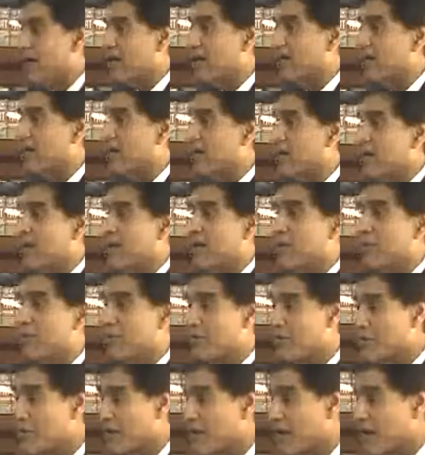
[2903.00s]
us
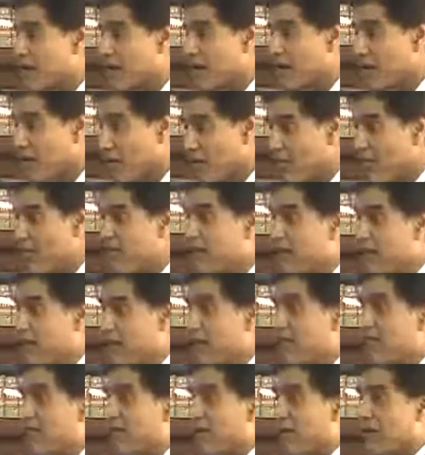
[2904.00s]
see the government
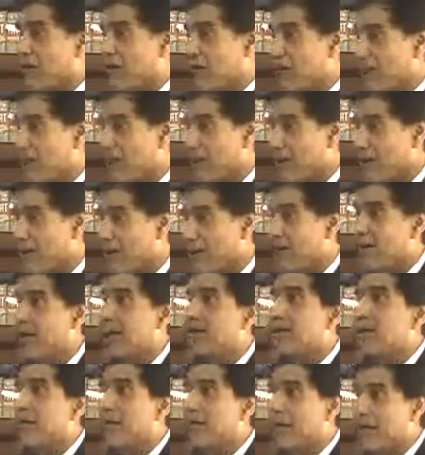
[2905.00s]
stand first.
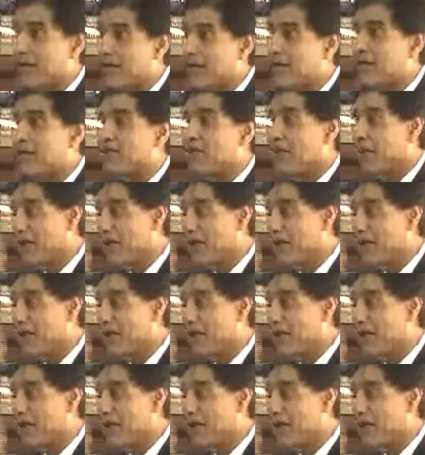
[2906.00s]
Let them assess you